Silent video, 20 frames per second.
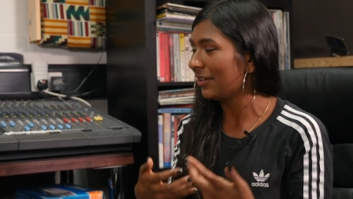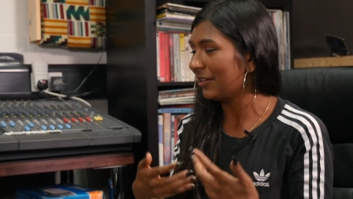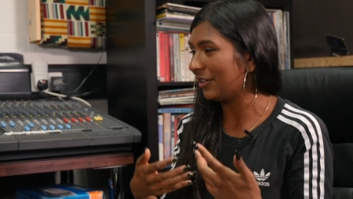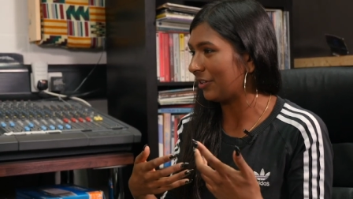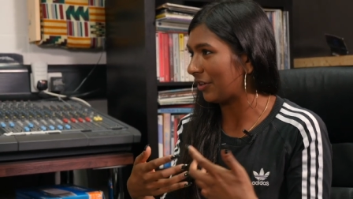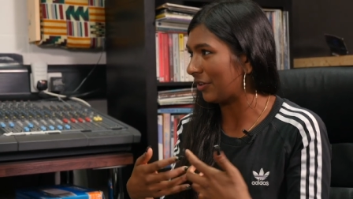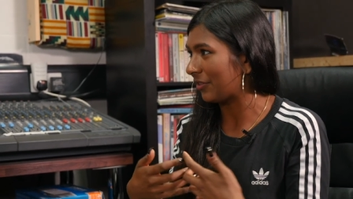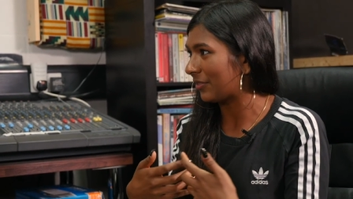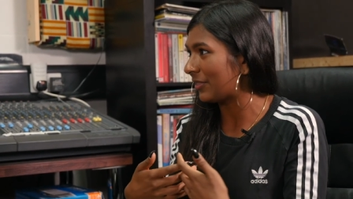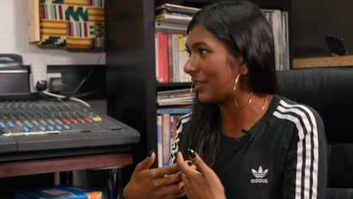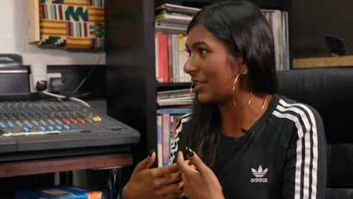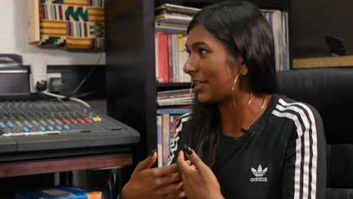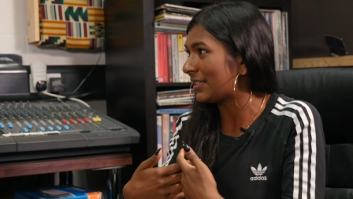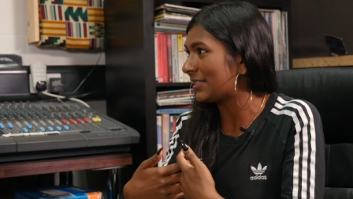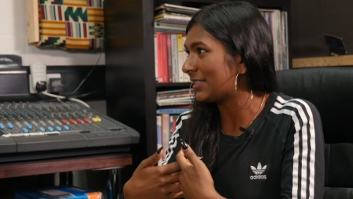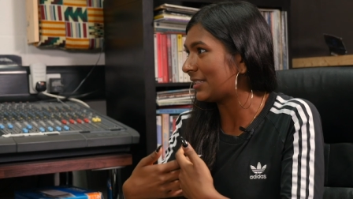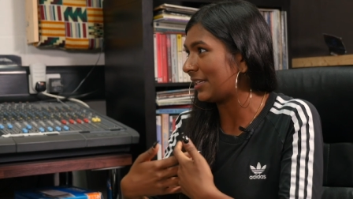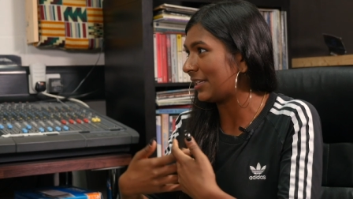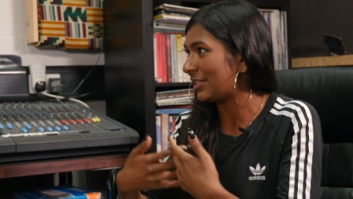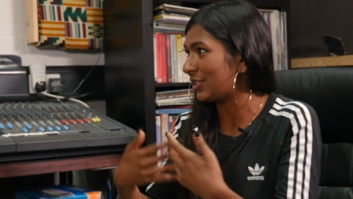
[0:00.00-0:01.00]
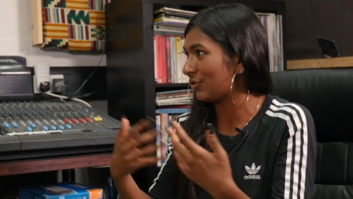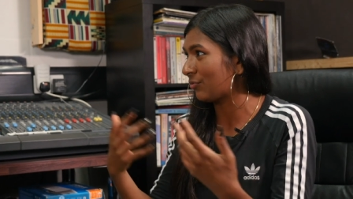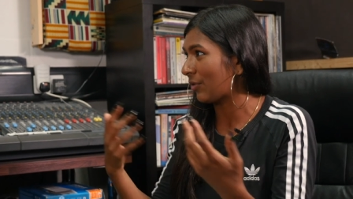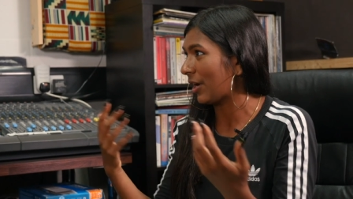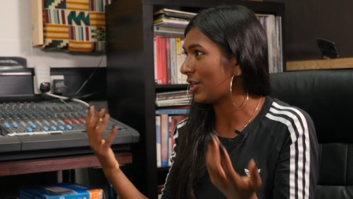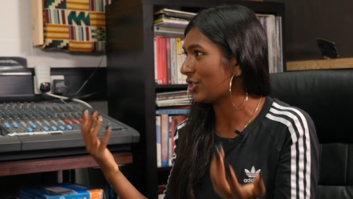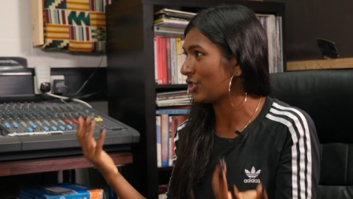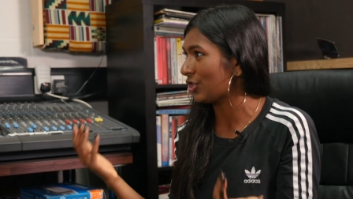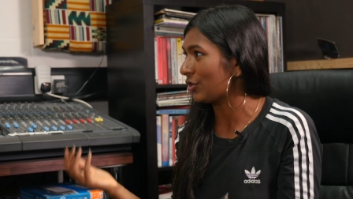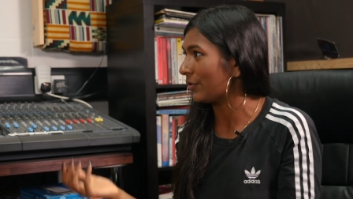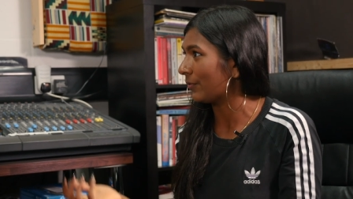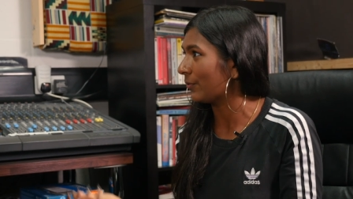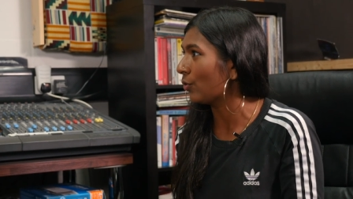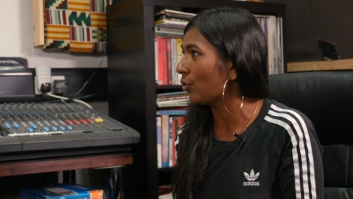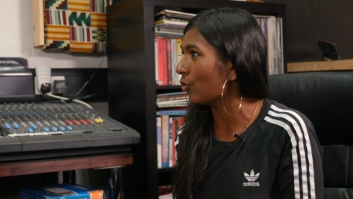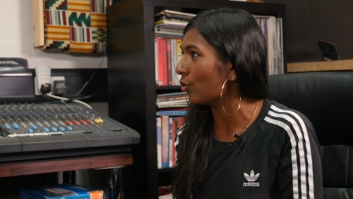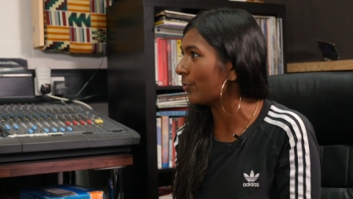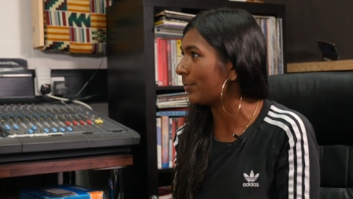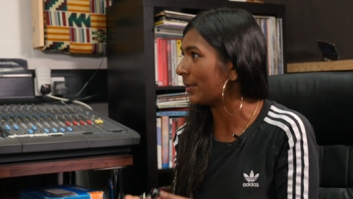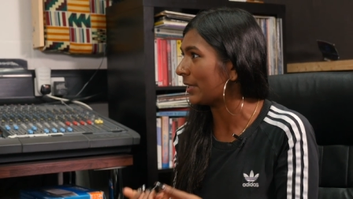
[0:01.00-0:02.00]
you know, this iteration of
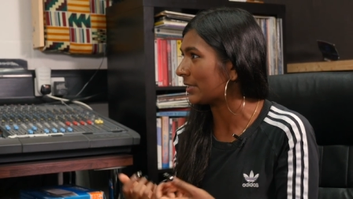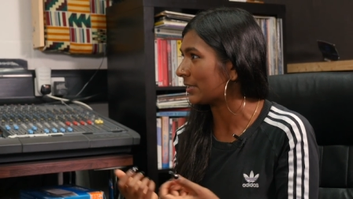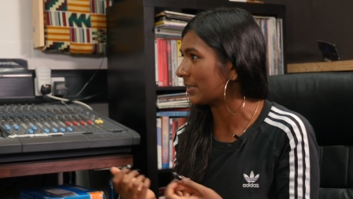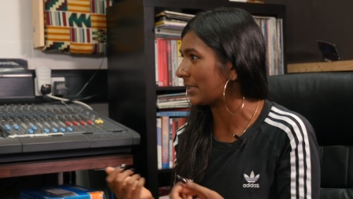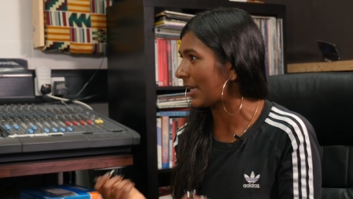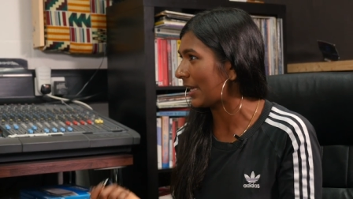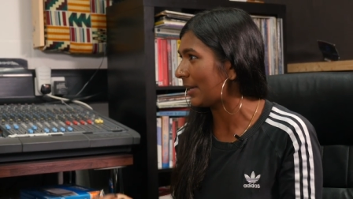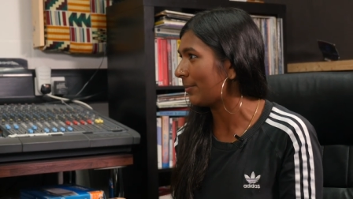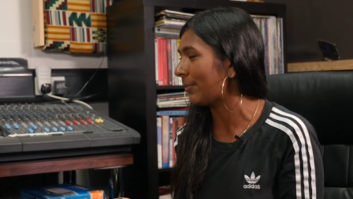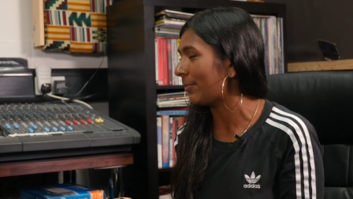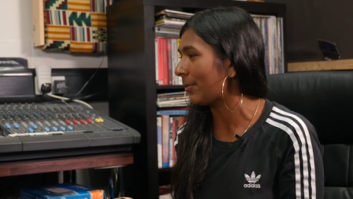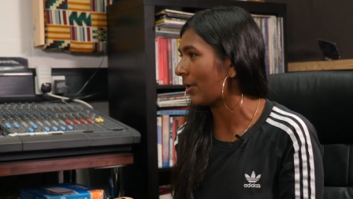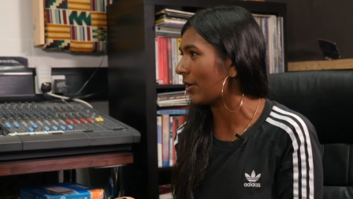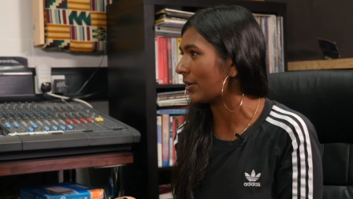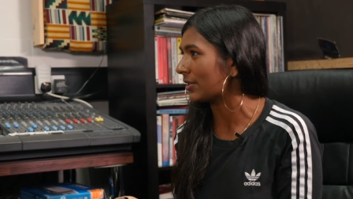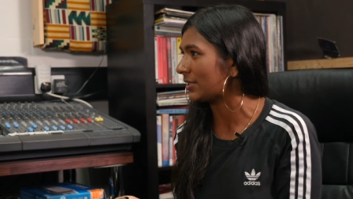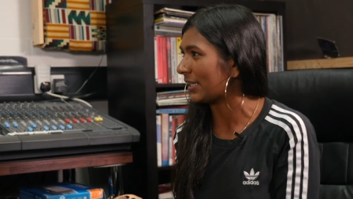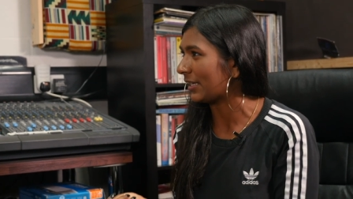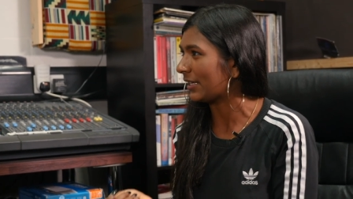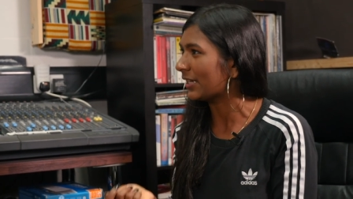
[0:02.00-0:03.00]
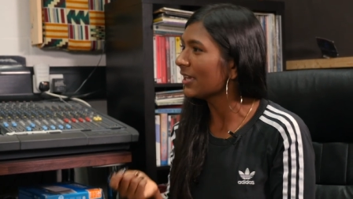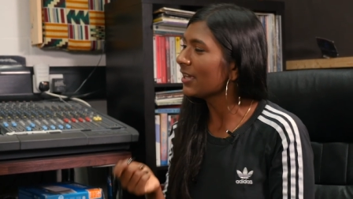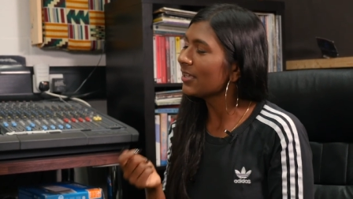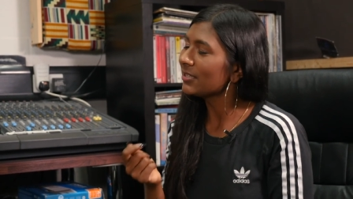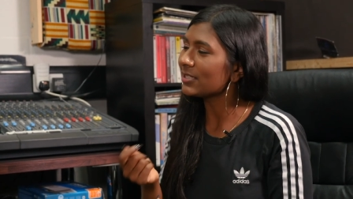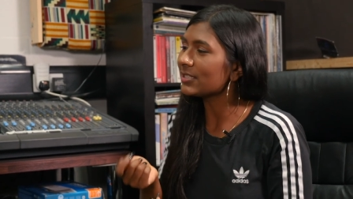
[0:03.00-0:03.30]
Corbyn's Labour mm-hmm. Party.